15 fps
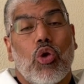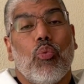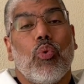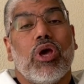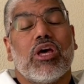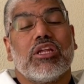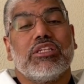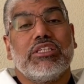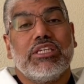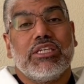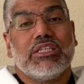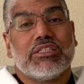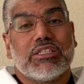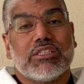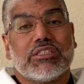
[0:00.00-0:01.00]
where
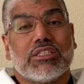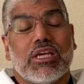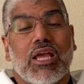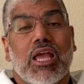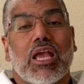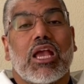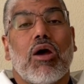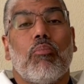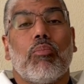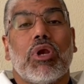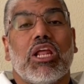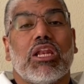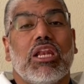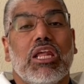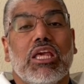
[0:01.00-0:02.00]
Jesus
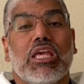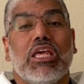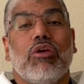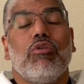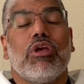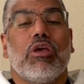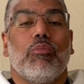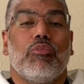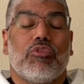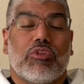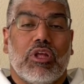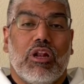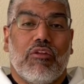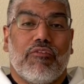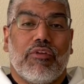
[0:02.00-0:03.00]
completely gave
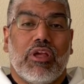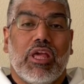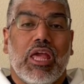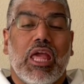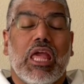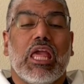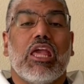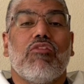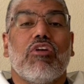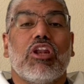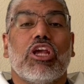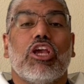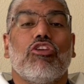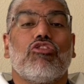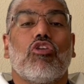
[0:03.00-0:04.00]
himself, even
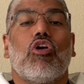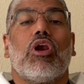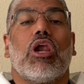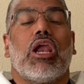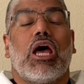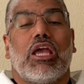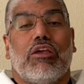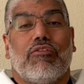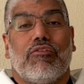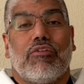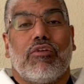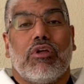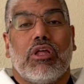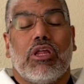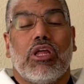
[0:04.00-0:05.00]
his own life,
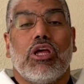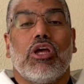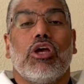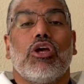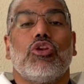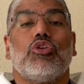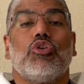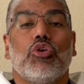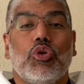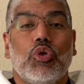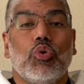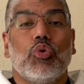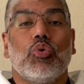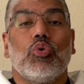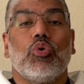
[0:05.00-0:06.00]
to
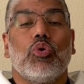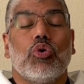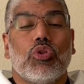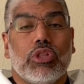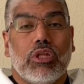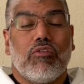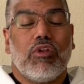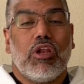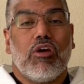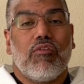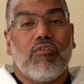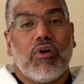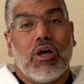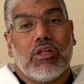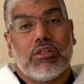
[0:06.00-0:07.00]
do the will of
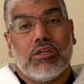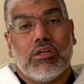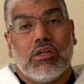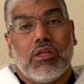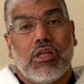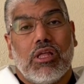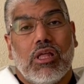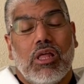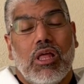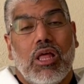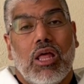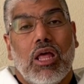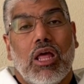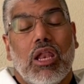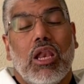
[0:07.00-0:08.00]
Father,
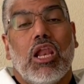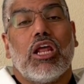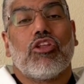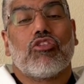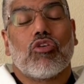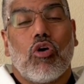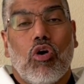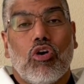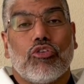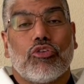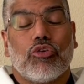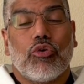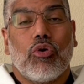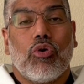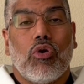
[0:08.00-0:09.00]
let's
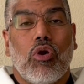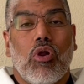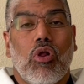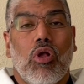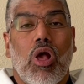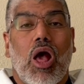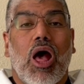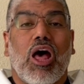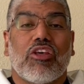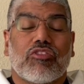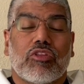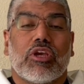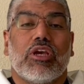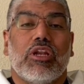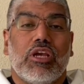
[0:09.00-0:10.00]
also ask
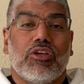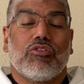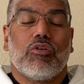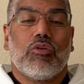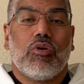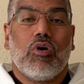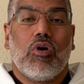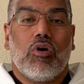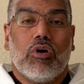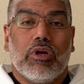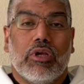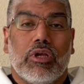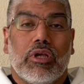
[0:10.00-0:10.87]
the grace of God